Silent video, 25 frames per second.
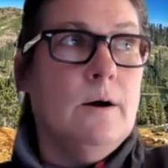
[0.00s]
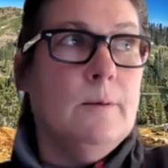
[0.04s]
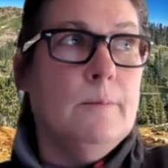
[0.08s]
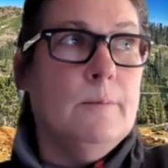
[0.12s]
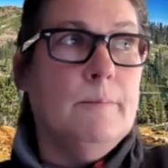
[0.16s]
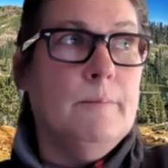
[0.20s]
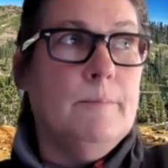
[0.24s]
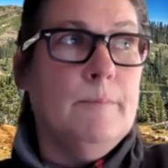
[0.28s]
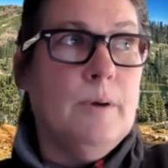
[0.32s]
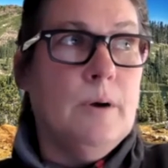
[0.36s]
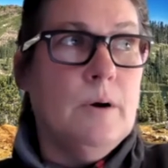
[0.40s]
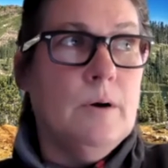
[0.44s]

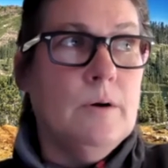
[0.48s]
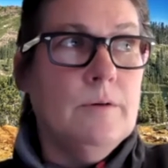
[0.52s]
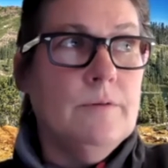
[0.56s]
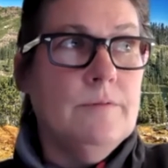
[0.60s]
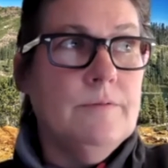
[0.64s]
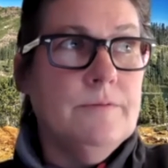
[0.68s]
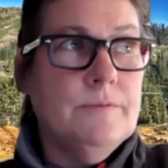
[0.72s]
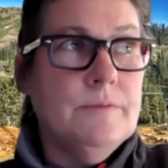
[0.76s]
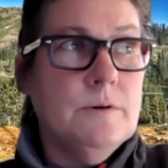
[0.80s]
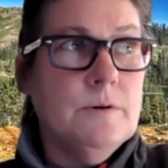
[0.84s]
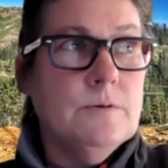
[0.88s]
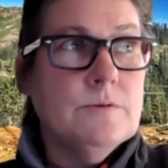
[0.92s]
part of
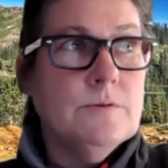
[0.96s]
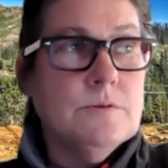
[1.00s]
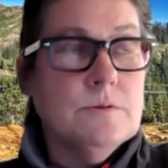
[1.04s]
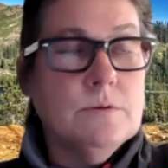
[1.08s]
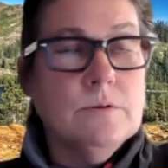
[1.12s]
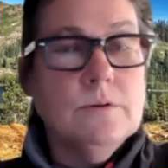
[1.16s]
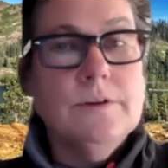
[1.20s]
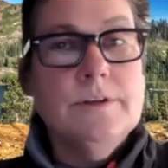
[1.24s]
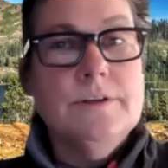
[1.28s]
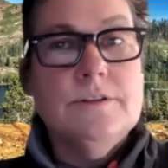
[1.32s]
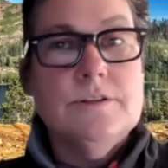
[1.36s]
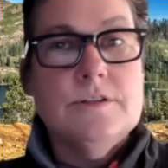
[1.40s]
those
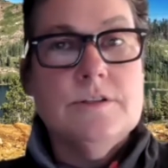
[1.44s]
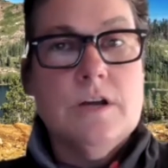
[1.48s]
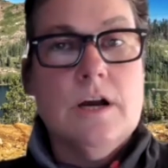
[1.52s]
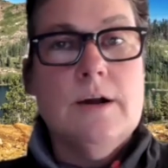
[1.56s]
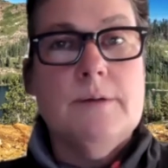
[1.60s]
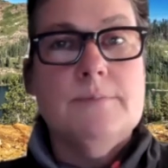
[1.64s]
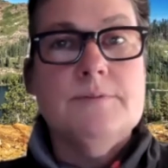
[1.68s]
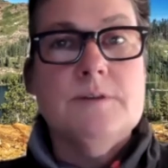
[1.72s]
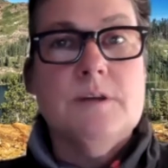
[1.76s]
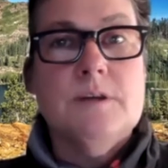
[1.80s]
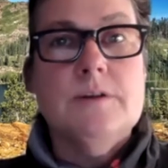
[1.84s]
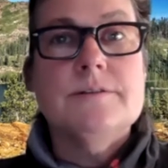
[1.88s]
early
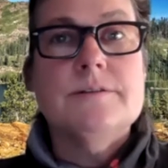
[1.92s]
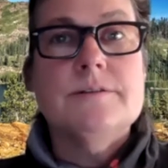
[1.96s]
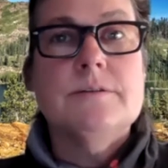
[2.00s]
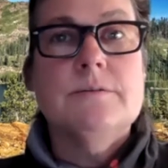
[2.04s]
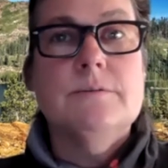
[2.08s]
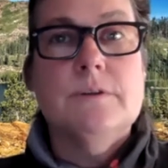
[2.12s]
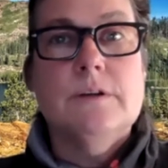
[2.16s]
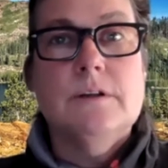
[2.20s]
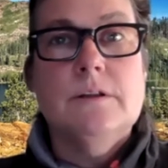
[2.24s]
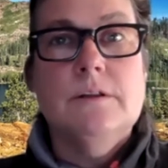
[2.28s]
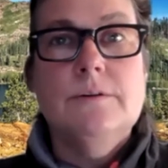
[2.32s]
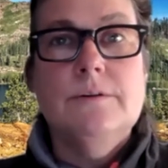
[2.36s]
jobs also
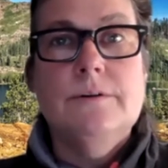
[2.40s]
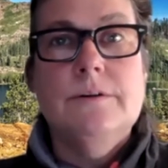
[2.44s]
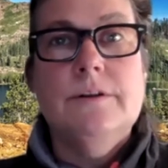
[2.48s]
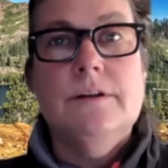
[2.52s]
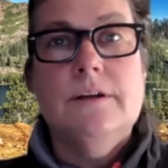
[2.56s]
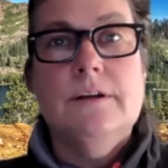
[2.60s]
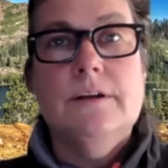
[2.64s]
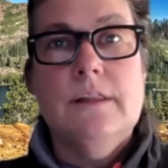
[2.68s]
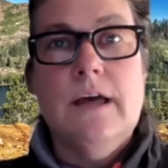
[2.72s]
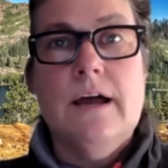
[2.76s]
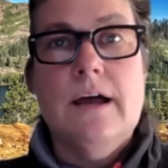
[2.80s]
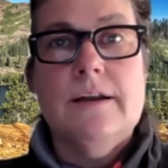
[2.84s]
included
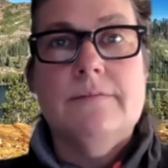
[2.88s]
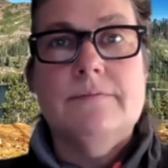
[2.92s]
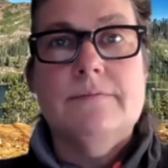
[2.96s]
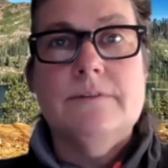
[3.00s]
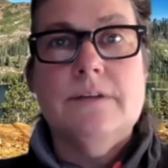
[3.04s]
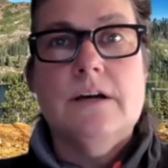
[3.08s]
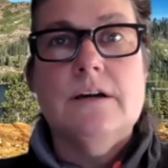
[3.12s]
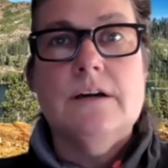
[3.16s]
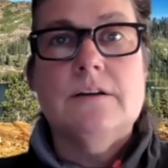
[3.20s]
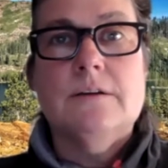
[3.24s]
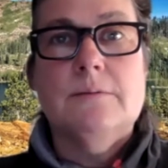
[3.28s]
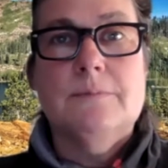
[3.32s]
a lot of
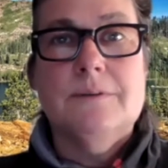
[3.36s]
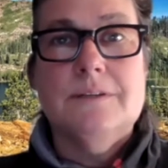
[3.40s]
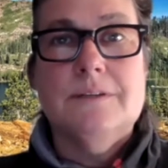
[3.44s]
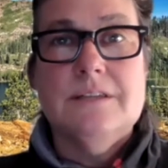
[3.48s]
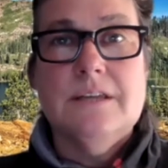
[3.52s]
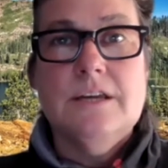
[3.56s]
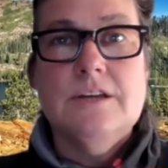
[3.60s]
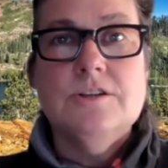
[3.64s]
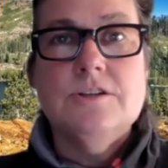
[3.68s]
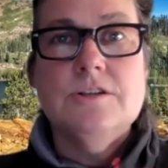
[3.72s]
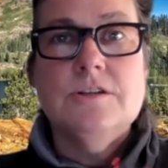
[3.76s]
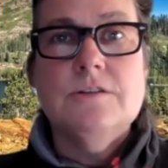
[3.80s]

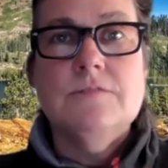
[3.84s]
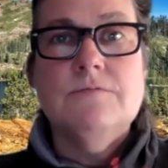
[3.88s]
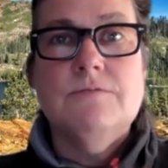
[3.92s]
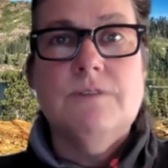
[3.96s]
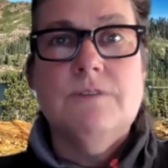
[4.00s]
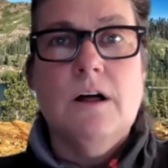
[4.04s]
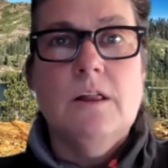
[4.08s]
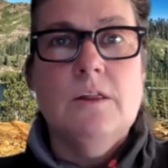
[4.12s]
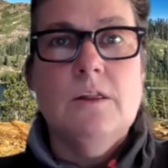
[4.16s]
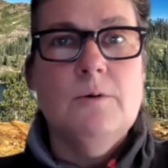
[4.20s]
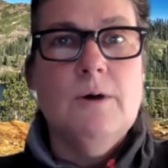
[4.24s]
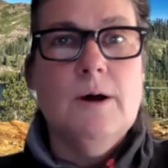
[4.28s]
documentation
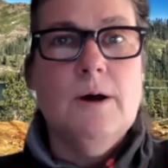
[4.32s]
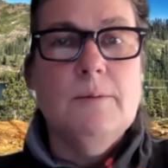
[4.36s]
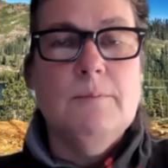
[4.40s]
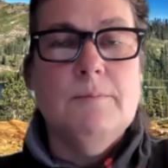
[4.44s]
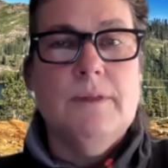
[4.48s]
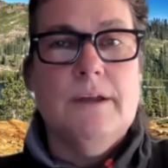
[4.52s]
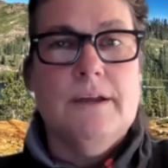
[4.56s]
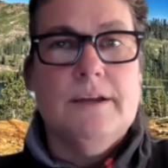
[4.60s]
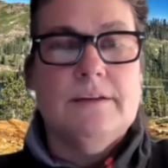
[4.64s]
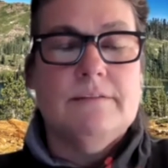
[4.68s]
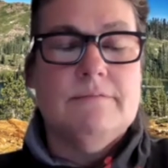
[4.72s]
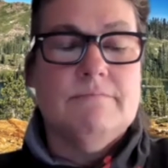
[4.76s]
follow up.
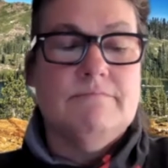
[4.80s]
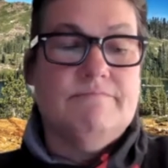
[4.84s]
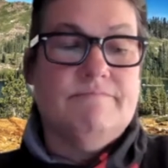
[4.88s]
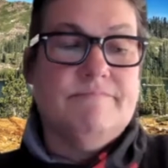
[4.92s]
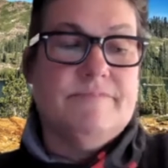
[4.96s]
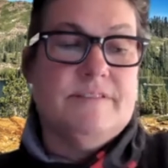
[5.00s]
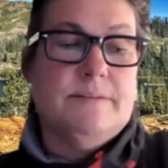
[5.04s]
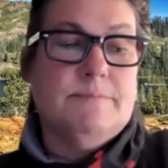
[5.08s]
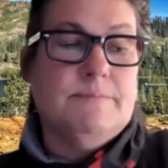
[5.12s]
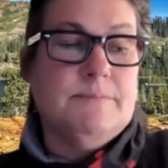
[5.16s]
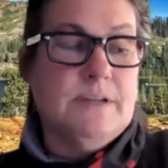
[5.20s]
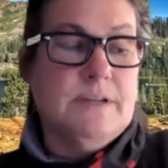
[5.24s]
Like
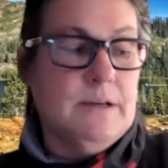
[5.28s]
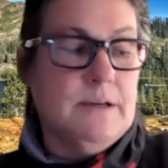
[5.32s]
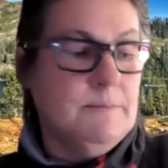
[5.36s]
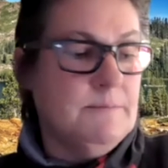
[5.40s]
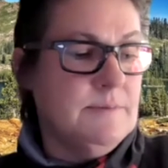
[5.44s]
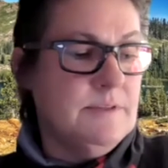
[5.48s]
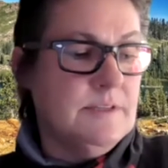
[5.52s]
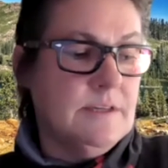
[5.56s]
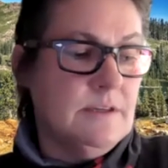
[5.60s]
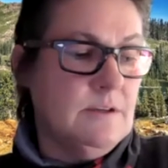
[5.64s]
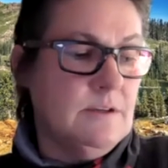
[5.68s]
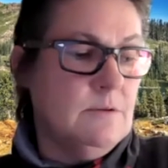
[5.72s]

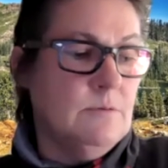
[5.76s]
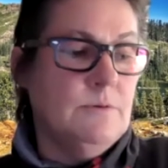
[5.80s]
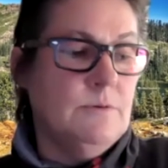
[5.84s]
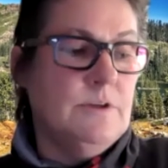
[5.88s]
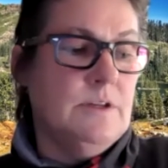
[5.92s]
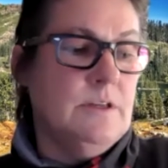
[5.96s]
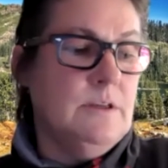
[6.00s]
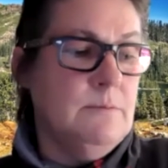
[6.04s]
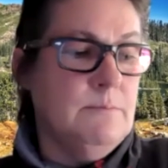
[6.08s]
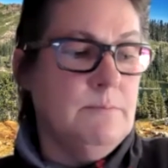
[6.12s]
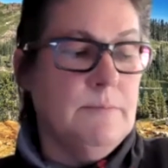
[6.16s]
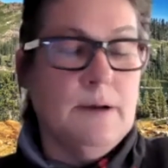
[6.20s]
sometimes gear
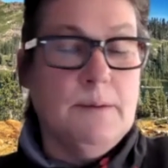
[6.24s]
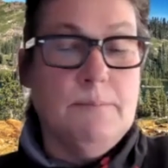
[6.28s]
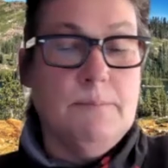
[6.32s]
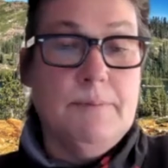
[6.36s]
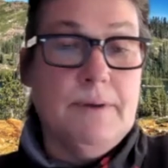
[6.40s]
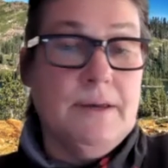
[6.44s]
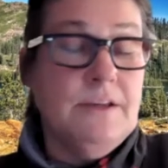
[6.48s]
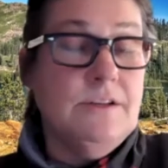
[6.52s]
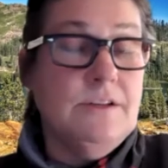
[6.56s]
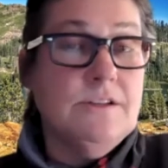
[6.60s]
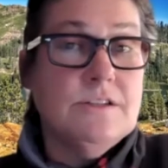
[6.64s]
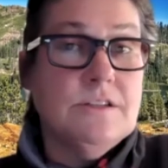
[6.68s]
would hit my
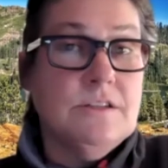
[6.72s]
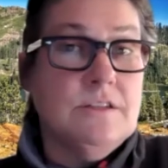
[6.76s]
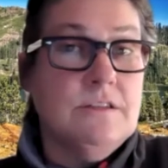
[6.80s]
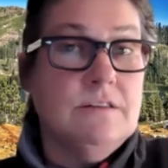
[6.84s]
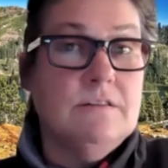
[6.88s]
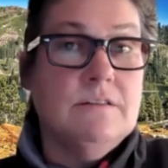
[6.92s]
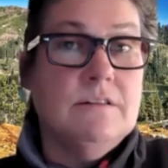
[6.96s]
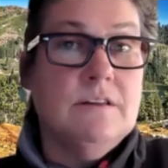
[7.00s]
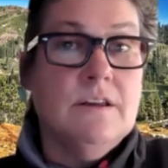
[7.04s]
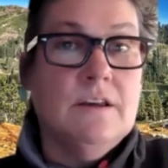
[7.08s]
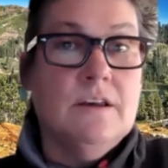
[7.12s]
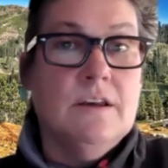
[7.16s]
bench
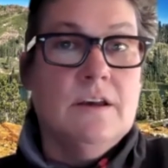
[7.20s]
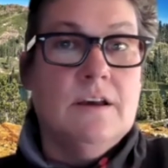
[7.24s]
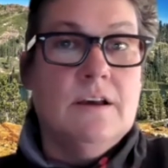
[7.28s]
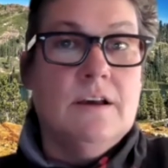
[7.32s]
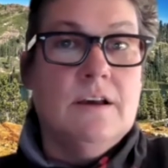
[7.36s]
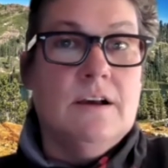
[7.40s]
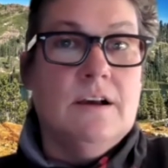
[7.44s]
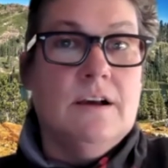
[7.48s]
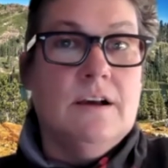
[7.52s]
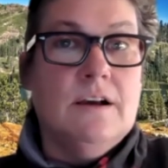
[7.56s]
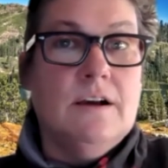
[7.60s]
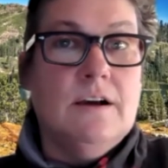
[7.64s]
and
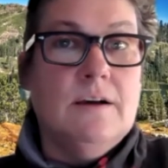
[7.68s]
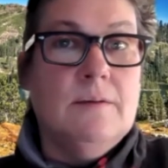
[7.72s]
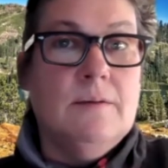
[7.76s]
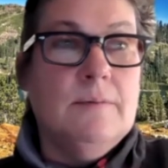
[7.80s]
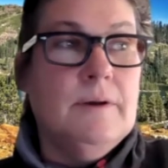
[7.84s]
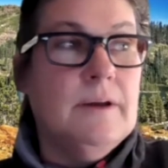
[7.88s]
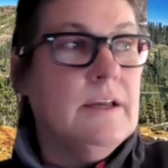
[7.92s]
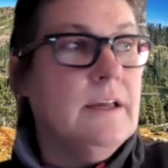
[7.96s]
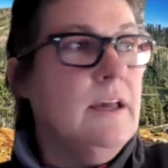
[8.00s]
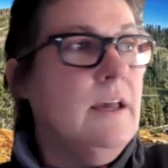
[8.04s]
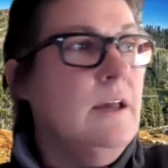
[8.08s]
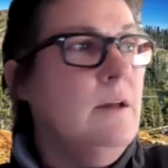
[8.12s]
I'm
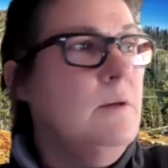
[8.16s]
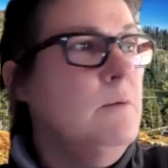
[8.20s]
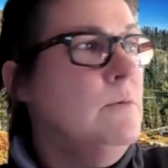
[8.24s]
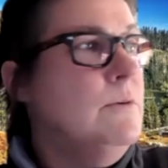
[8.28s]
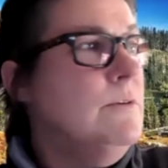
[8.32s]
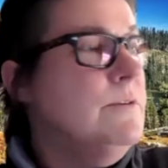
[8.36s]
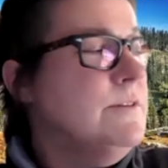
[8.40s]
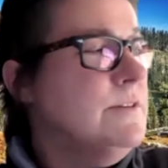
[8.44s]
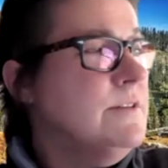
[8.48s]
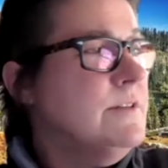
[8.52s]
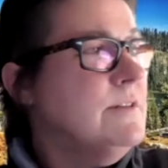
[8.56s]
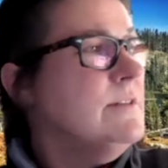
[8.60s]
like, hey,
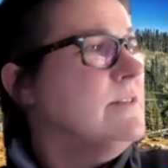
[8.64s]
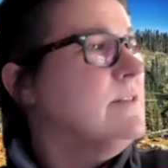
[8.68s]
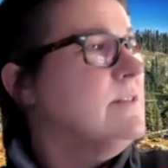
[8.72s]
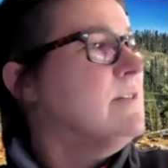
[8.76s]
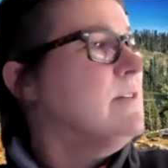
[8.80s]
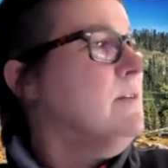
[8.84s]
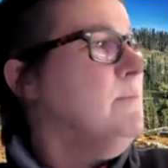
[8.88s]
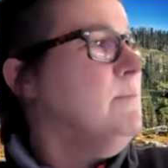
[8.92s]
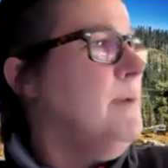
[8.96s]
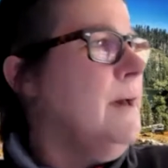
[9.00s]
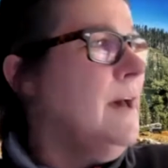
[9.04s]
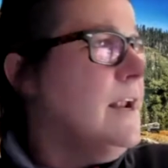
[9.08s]
where's the
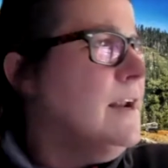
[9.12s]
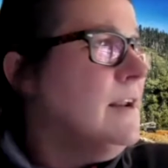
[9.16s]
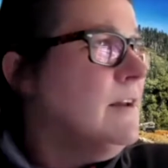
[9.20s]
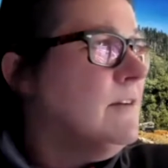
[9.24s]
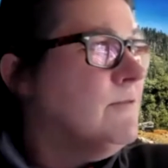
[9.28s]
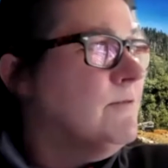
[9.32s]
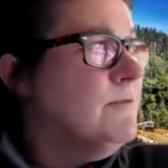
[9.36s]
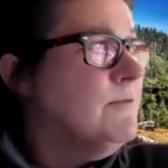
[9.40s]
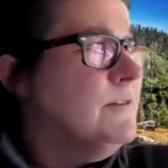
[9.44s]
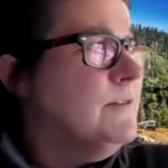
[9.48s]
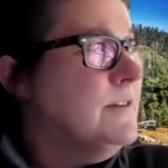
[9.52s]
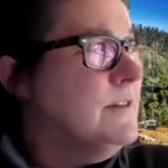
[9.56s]

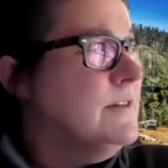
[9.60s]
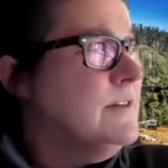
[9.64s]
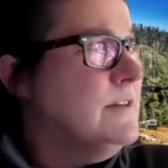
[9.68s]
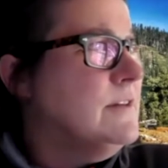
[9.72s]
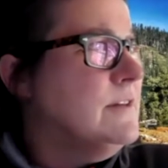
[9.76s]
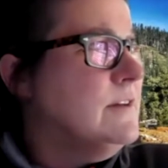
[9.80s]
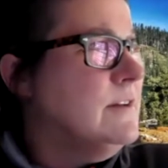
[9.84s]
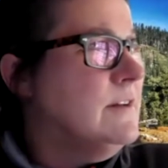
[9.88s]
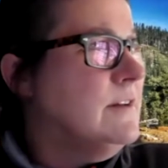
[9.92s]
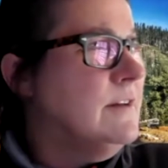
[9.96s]
schematic for the?